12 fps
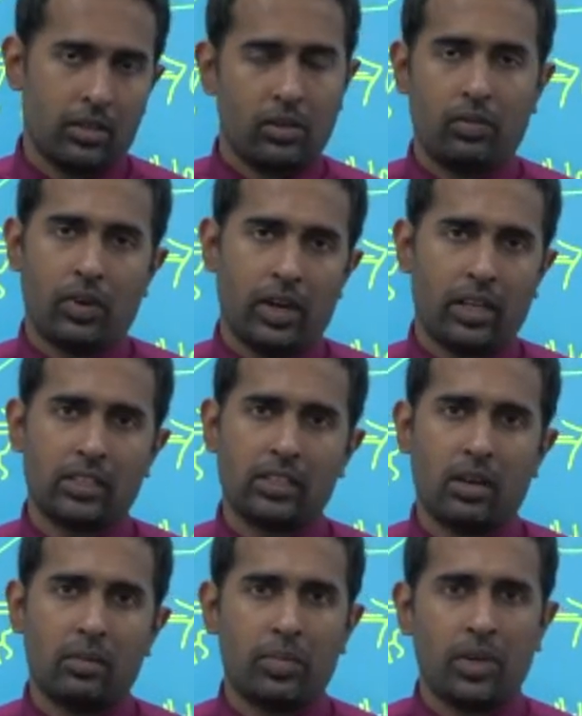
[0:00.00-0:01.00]
For an
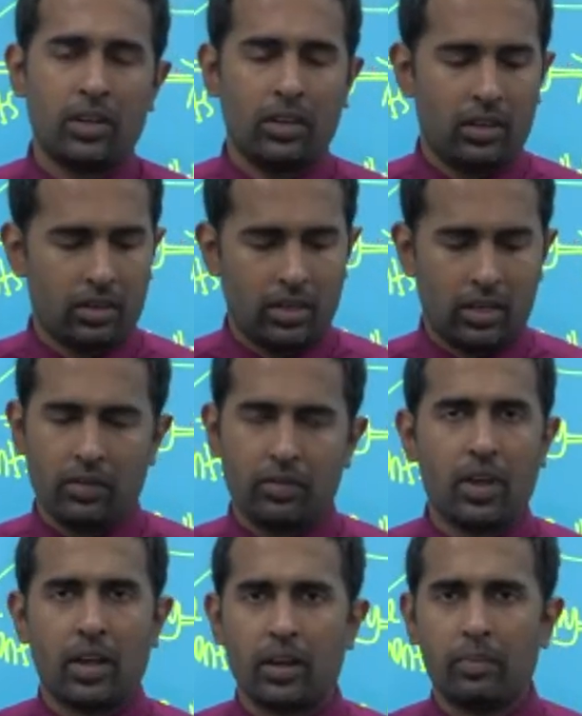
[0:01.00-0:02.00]
example,
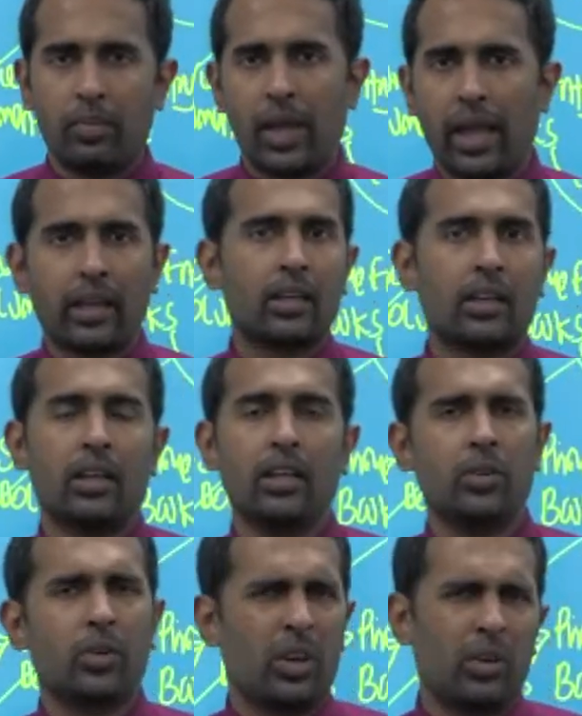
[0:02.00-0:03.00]
if you are a
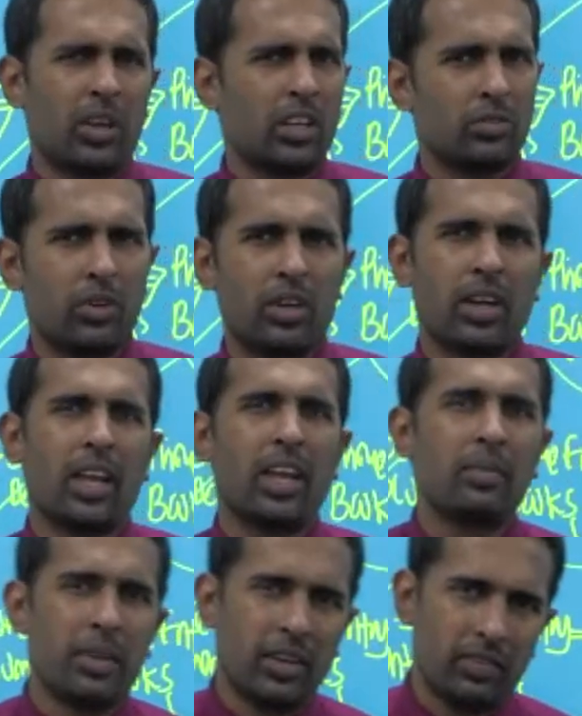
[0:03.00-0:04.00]
banker, you cannot ask for a
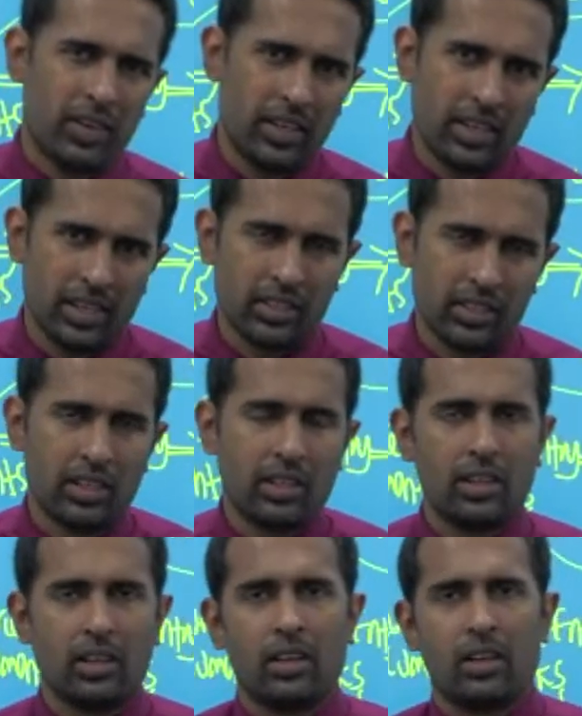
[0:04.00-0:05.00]
tailor-made financial.
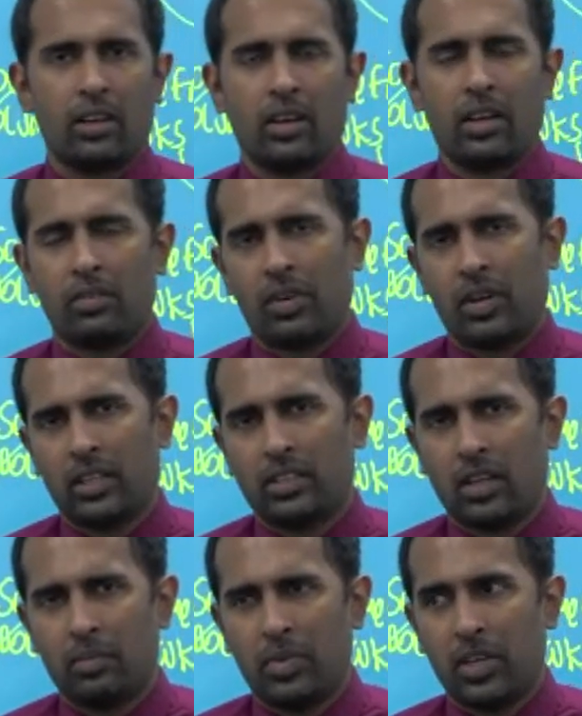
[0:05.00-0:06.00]
For an
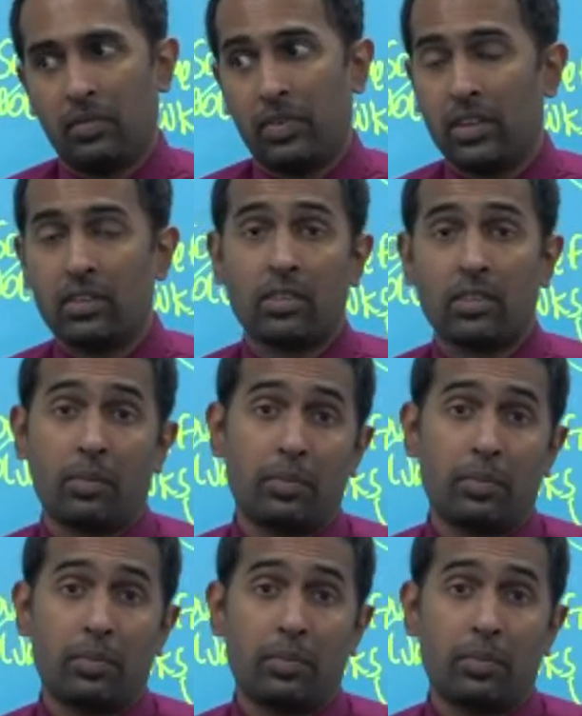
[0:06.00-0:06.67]
example, if it is a